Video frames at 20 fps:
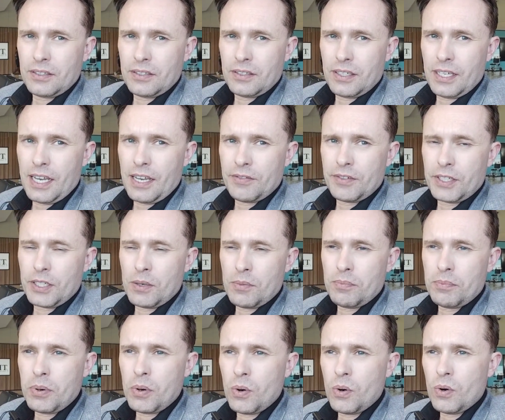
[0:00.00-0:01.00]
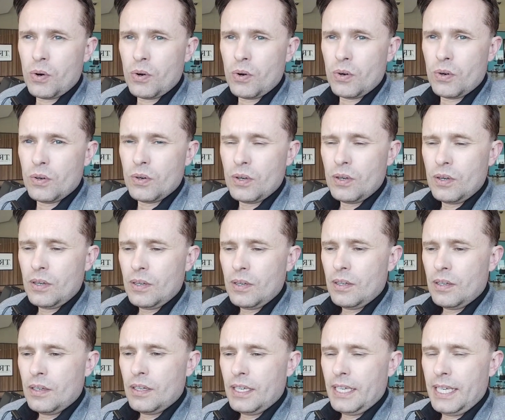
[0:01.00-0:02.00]
having a poor
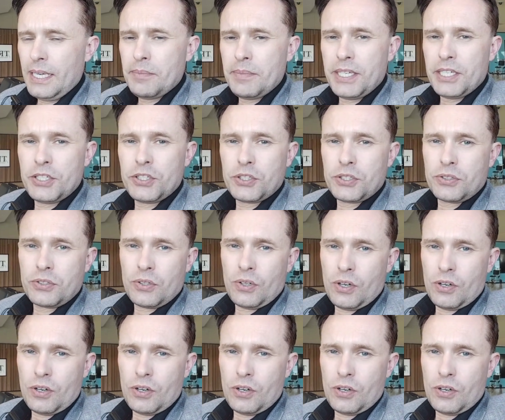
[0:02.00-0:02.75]
image